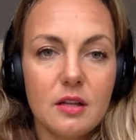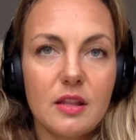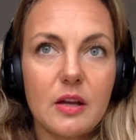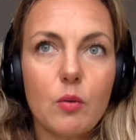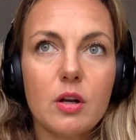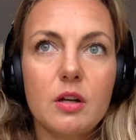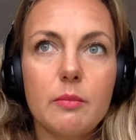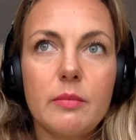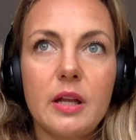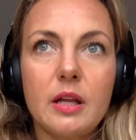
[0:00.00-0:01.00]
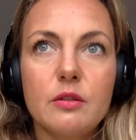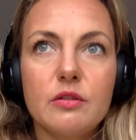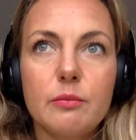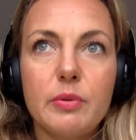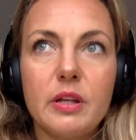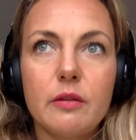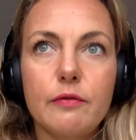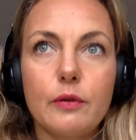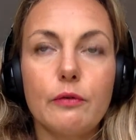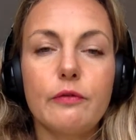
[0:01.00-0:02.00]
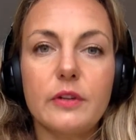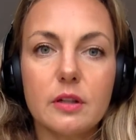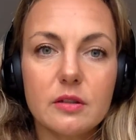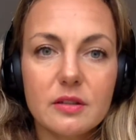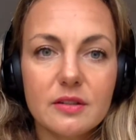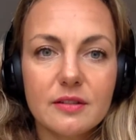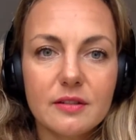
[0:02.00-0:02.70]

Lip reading: They wanted me to be fulfilled.